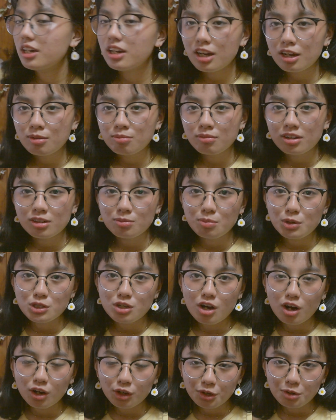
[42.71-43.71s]
I'm going to be
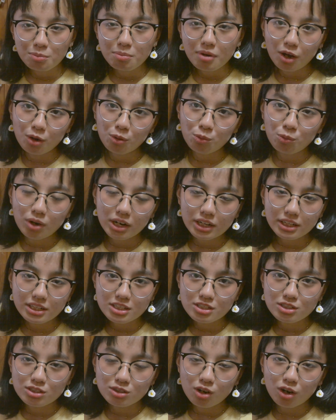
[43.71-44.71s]
talking about what
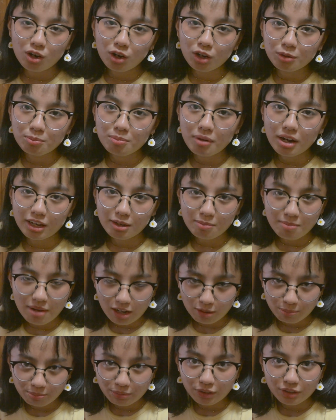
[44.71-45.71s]
is on my
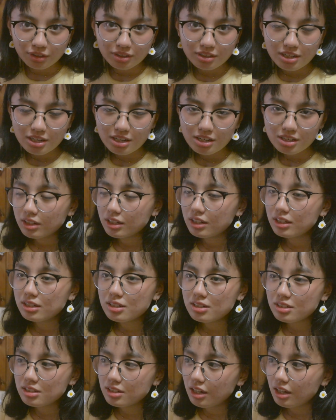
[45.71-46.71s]
MacBook. It
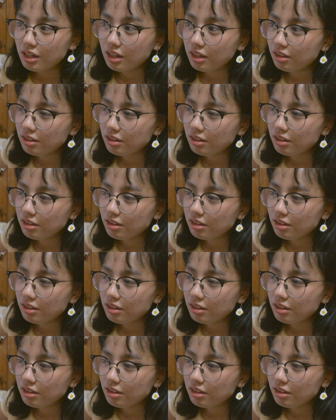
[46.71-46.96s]
is a